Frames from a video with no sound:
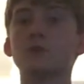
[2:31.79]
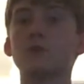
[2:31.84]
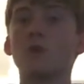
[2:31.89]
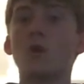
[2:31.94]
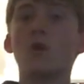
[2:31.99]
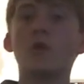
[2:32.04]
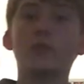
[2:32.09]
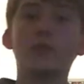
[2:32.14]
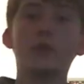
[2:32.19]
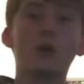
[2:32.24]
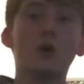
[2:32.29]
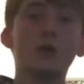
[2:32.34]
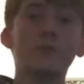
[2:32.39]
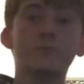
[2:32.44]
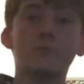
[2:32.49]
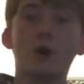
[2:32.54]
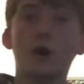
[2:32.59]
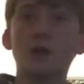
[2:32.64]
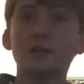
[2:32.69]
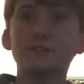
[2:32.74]
so all the
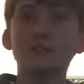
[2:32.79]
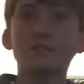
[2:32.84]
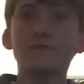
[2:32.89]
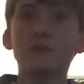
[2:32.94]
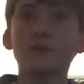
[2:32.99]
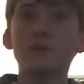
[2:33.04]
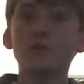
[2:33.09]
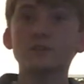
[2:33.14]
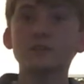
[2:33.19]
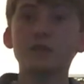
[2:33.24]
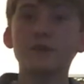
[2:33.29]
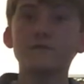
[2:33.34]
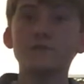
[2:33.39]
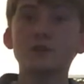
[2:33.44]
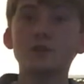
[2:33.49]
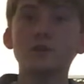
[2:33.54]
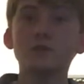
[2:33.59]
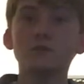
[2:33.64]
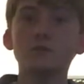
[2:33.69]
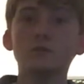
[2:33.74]
unboxing videos I've
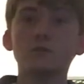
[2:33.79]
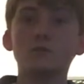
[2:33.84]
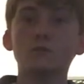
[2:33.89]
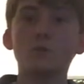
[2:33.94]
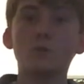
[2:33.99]
done